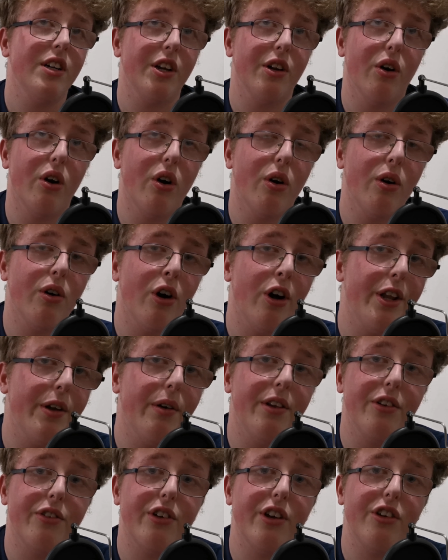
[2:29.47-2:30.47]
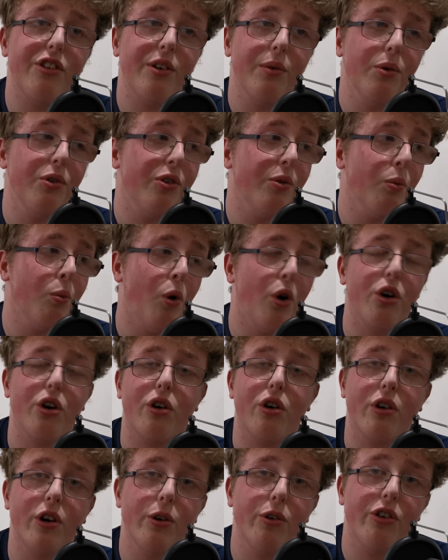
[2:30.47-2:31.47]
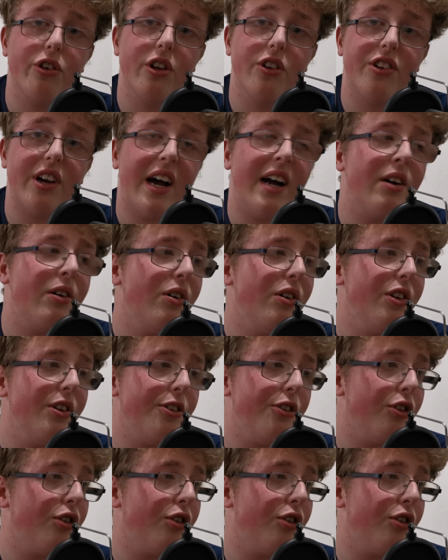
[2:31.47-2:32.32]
earlier in the season it was one crucial tackle that